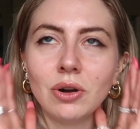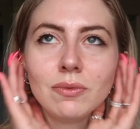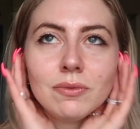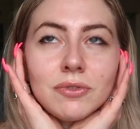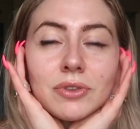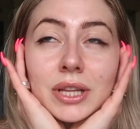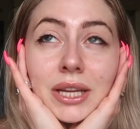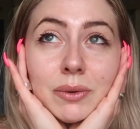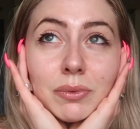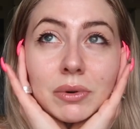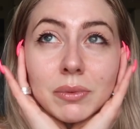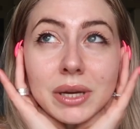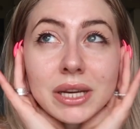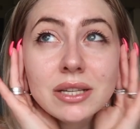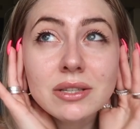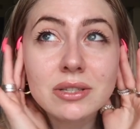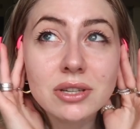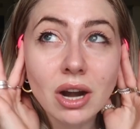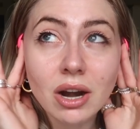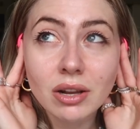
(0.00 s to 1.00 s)
Hopefully when we
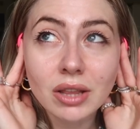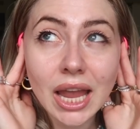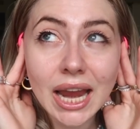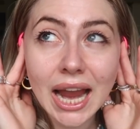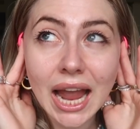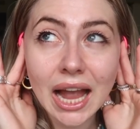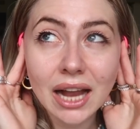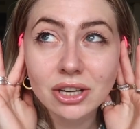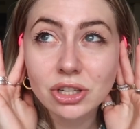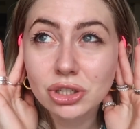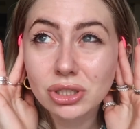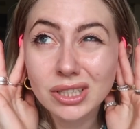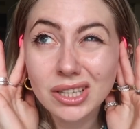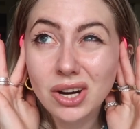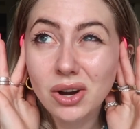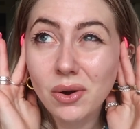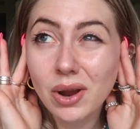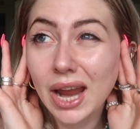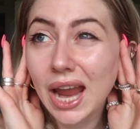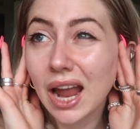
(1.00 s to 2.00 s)
can start like actually
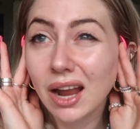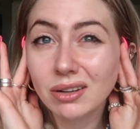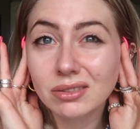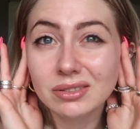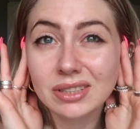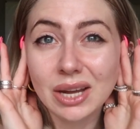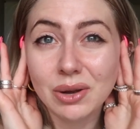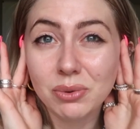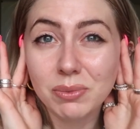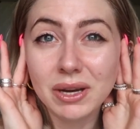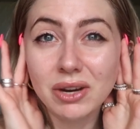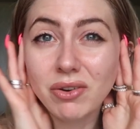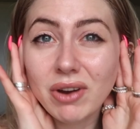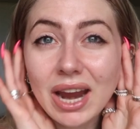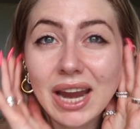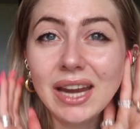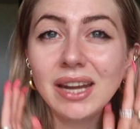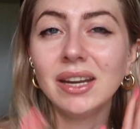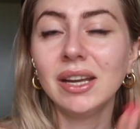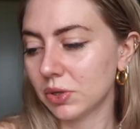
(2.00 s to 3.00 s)
going out, that would be
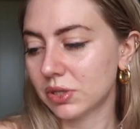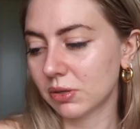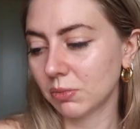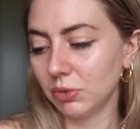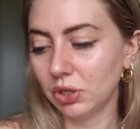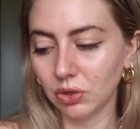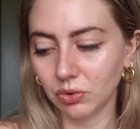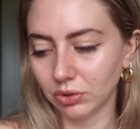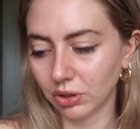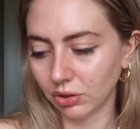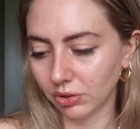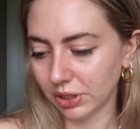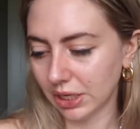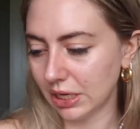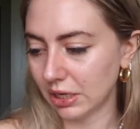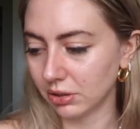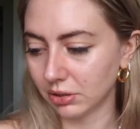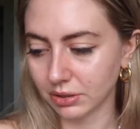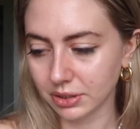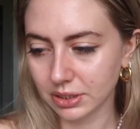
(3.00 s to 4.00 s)
great. With some cute little
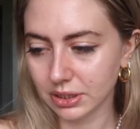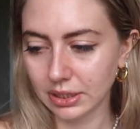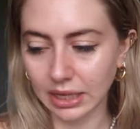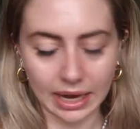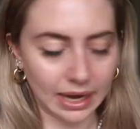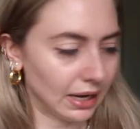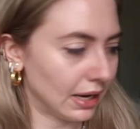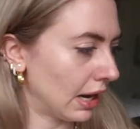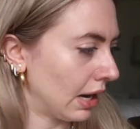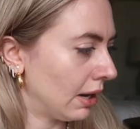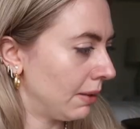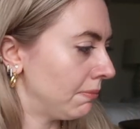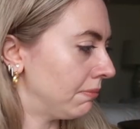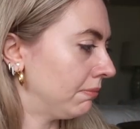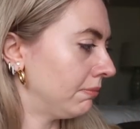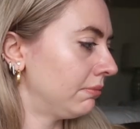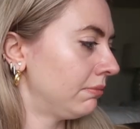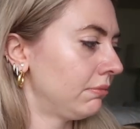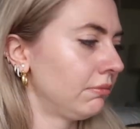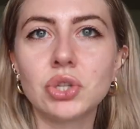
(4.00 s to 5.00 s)
heels, like
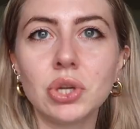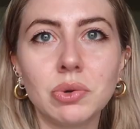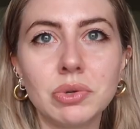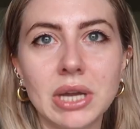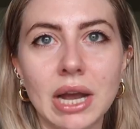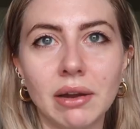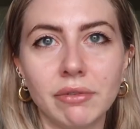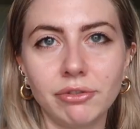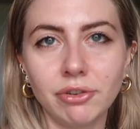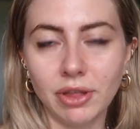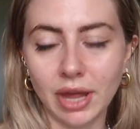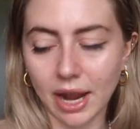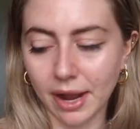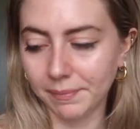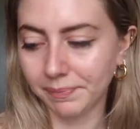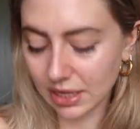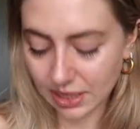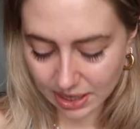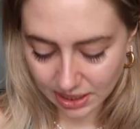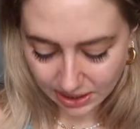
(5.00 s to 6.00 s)
I'm so down for
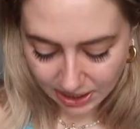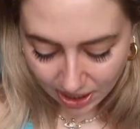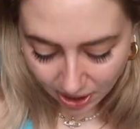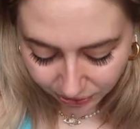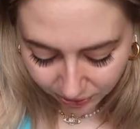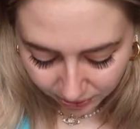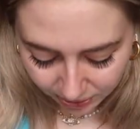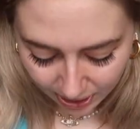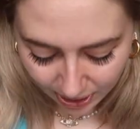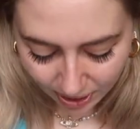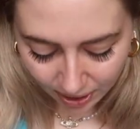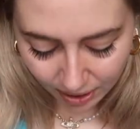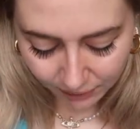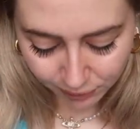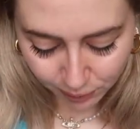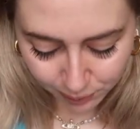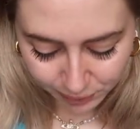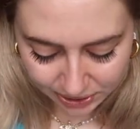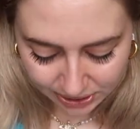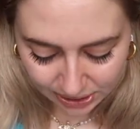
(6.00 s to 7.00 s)
that. And then the other thing I
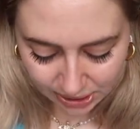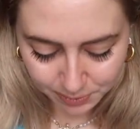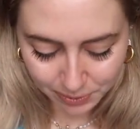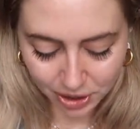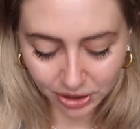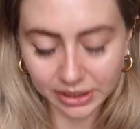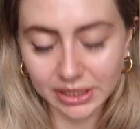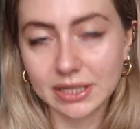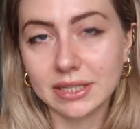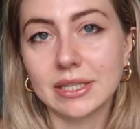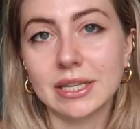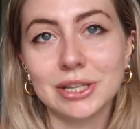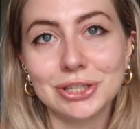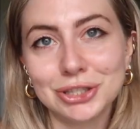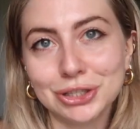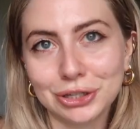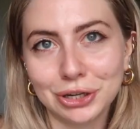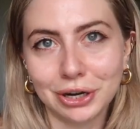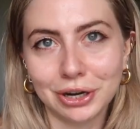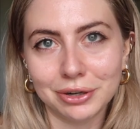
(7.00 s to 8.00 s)
got from Princess Polly is this
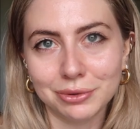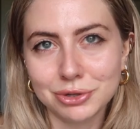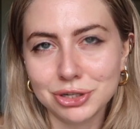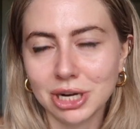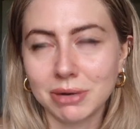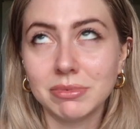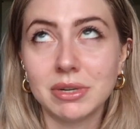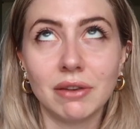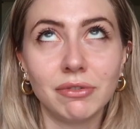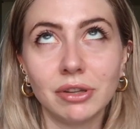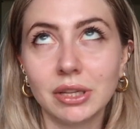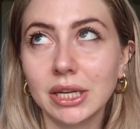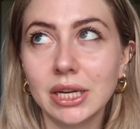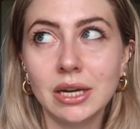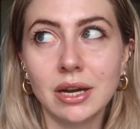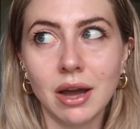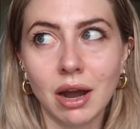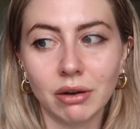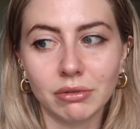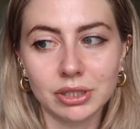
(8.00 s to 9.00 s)
skirt, which I'm definitely
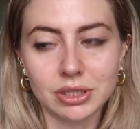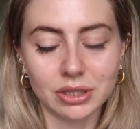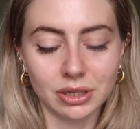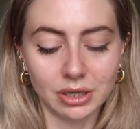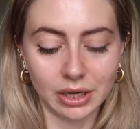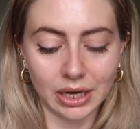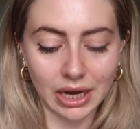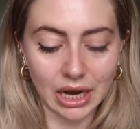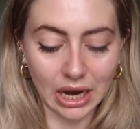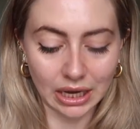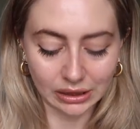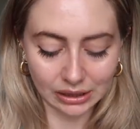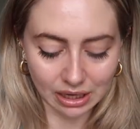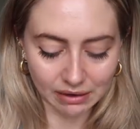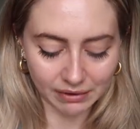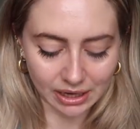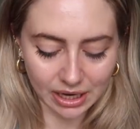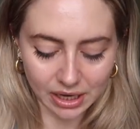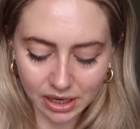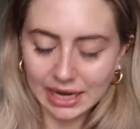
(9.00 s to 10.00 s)
not returning. I
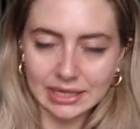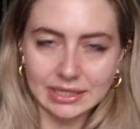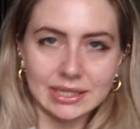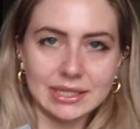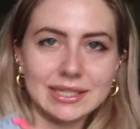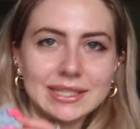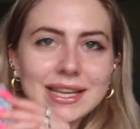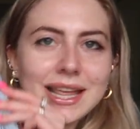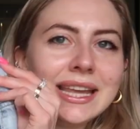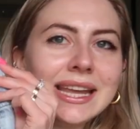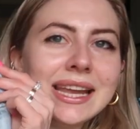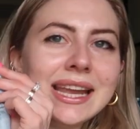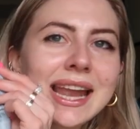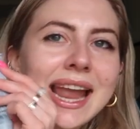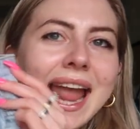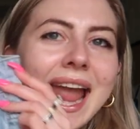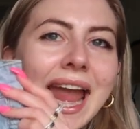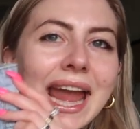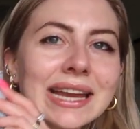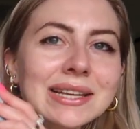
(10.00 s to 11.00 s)
love it. It's
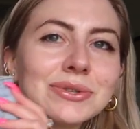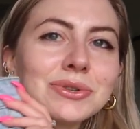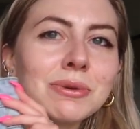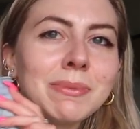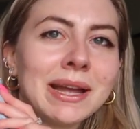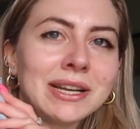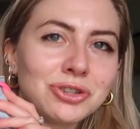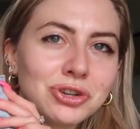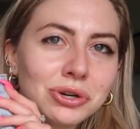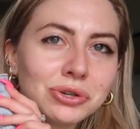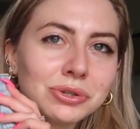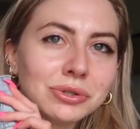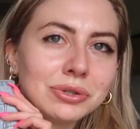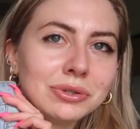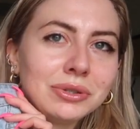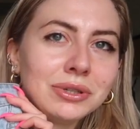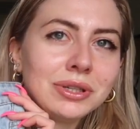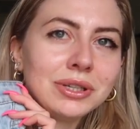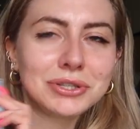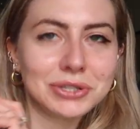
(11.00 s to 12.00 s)
the
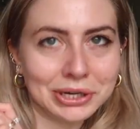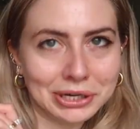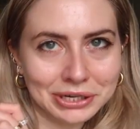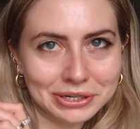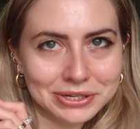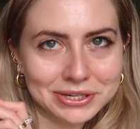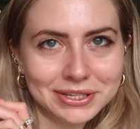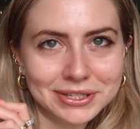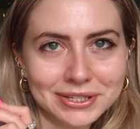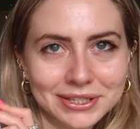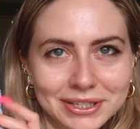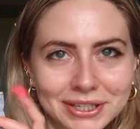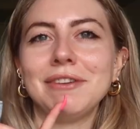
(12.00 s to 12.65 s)
asymmetrical skirt.